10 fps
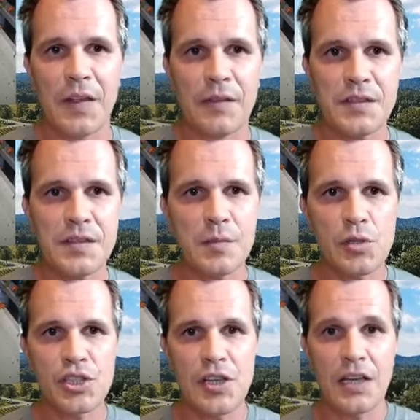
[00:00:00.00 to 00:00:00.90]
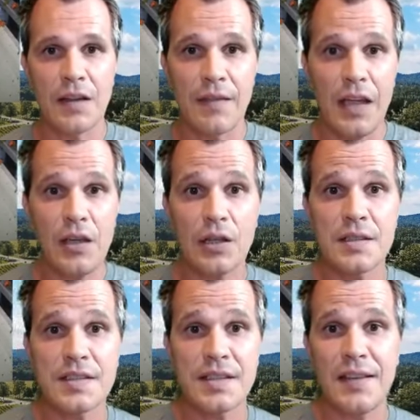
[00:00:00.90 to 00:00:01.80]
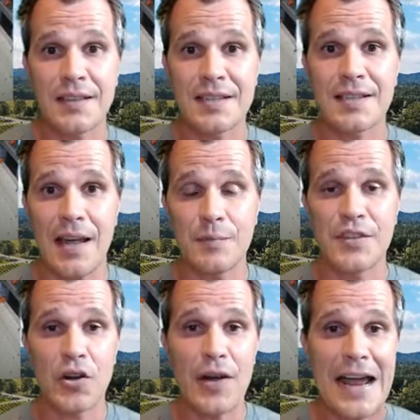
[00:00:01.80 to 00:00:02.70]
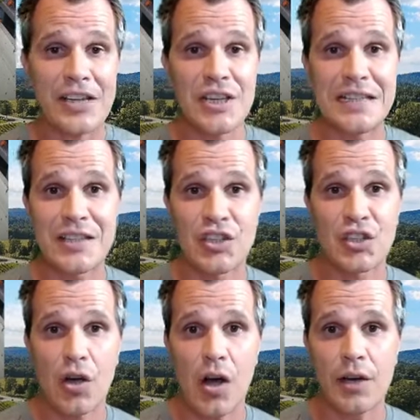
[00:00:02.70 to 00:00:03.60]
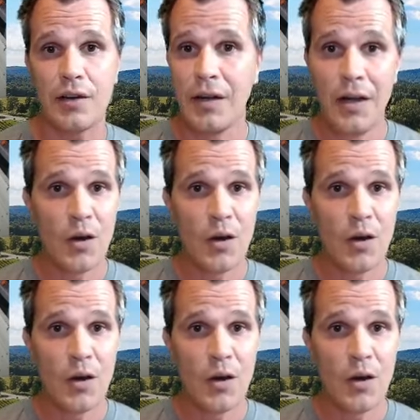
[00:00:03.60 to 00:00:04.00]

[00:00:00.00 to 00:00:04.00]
and this is a machine, and there you can see the stems that are actually discarded.